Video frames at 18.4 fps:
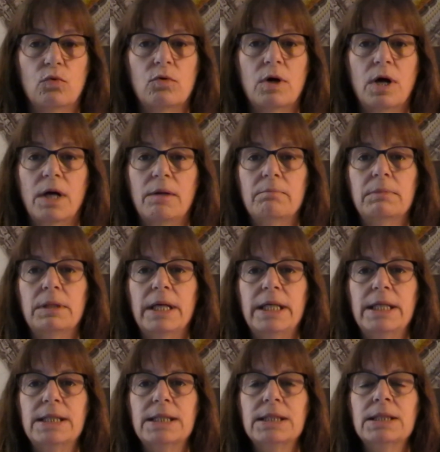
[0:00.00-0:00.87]
cotton
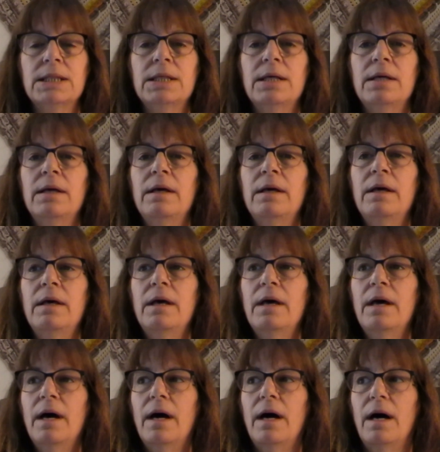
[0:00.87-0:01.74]
blend,
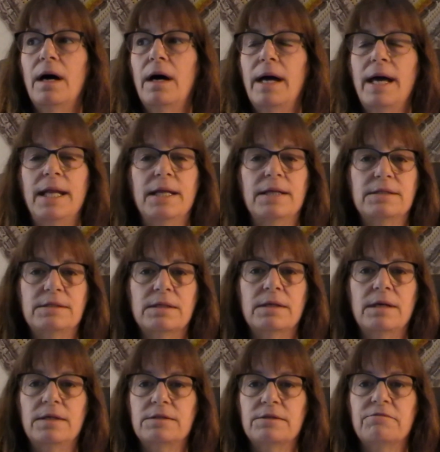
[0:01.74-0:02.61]
and it's
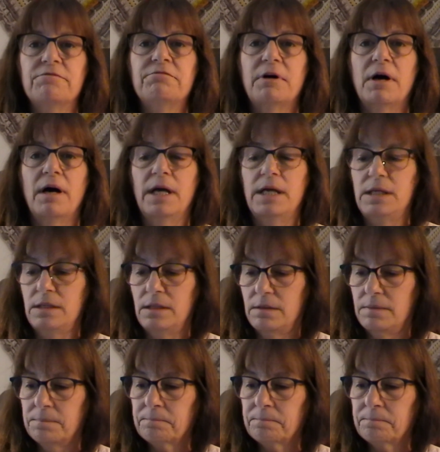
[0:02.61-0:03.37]
a fine.